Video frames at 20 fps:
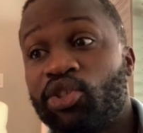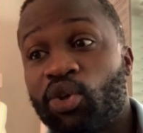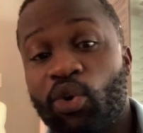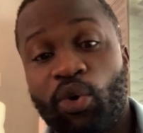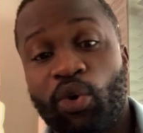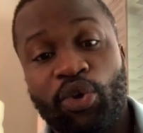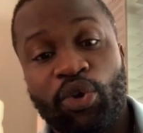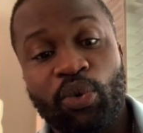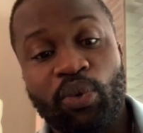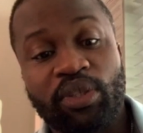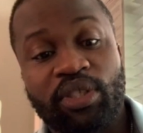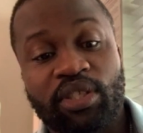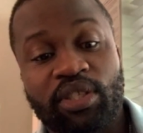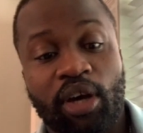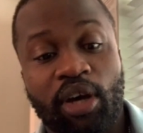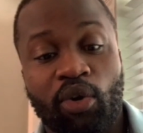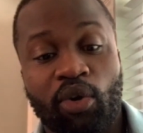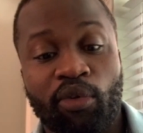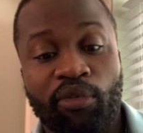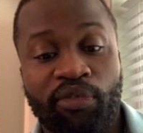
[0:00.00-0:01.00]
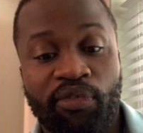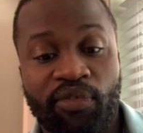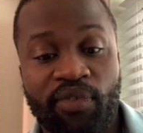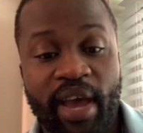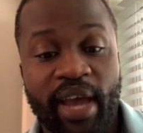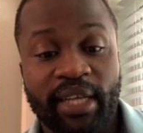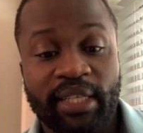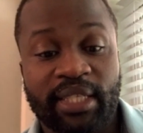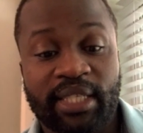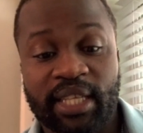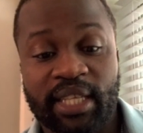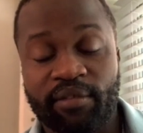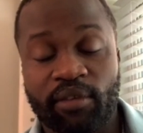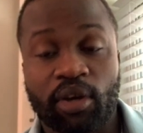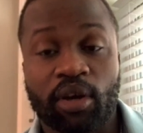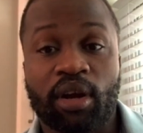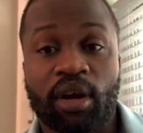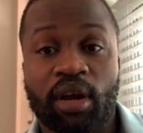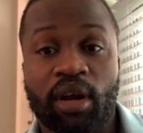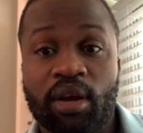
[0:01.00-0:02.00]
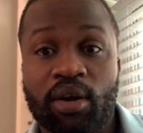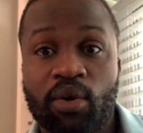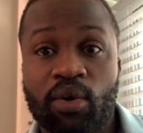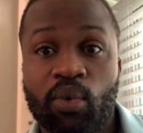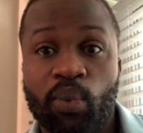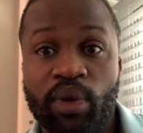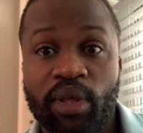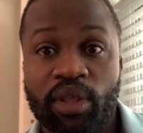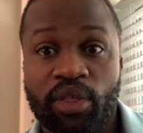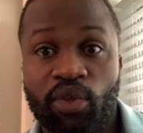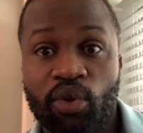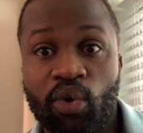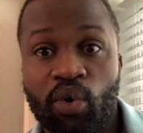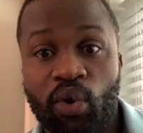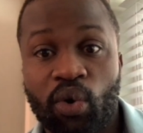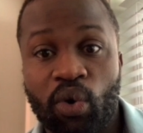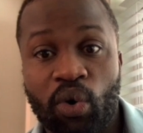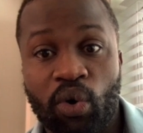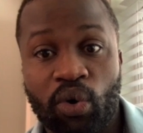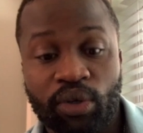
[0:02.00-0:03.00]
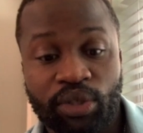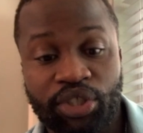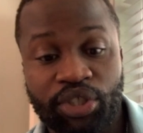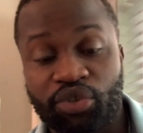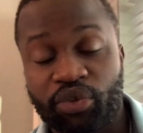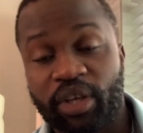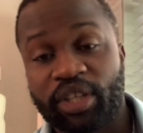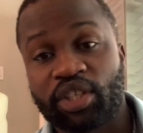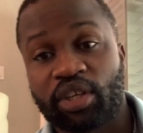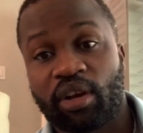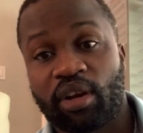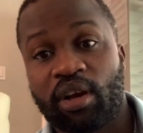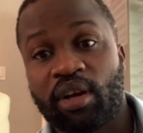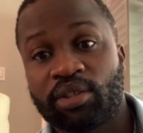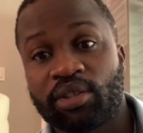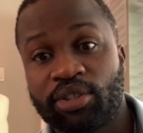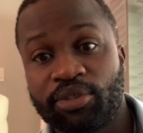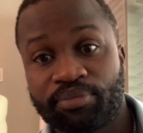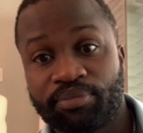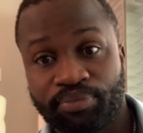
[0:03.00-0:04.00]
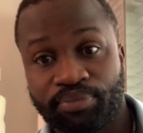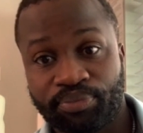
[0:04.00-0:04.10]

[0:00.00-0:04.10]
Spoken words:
you would start off at 7 o'clock with your stretch class.